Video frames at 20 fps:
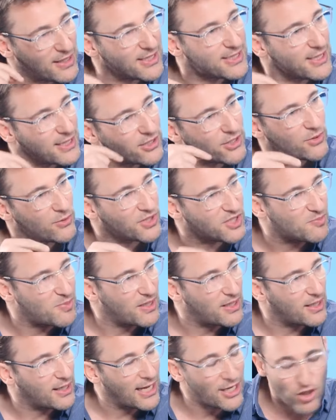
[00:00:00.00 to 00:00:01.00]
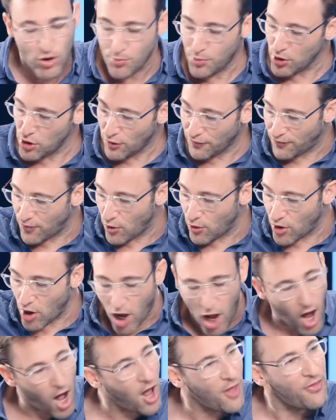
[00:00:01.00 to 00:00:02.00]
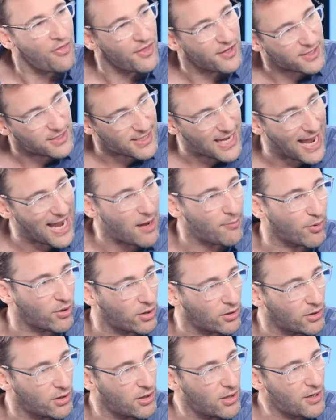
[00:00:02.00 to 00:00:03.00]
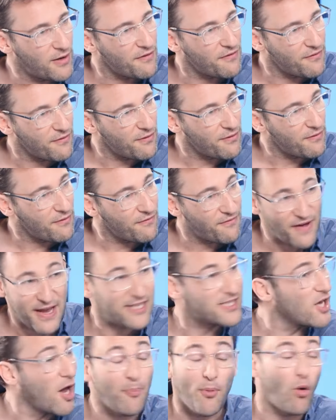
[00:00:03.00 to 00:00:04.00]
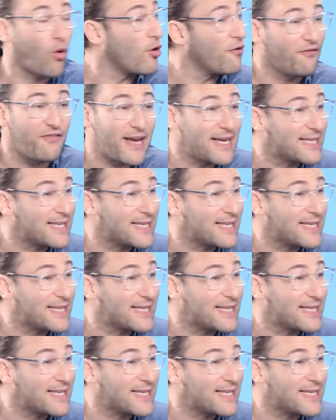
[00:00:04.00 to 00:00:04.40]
to be listening to and speaking, and you put your phone on the table, face up or